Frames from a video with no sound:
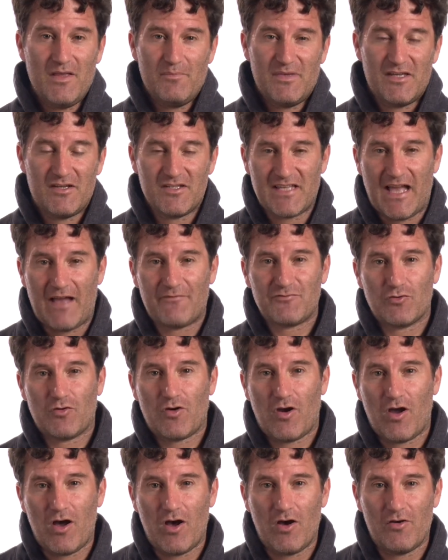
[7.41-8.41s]
because
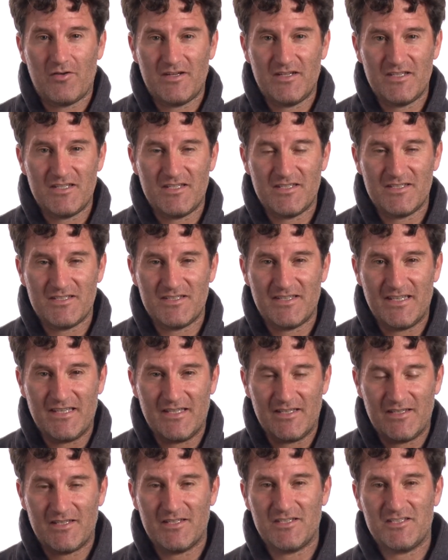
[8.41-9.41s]
after all, it is
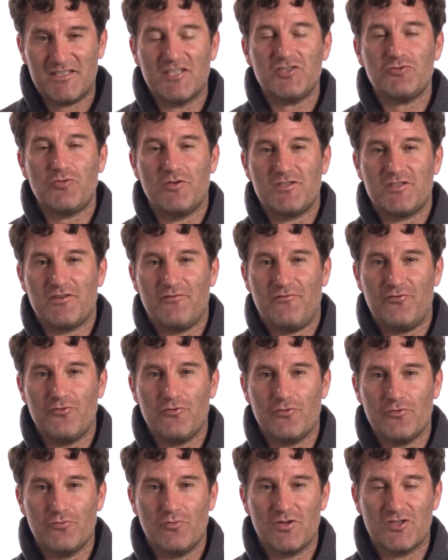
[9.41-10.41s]
the constituents of
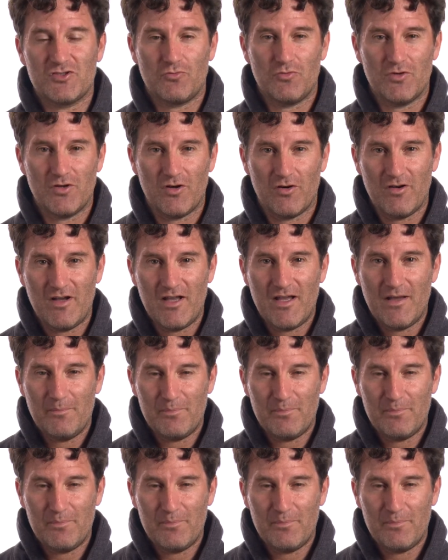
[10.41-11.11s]
food which will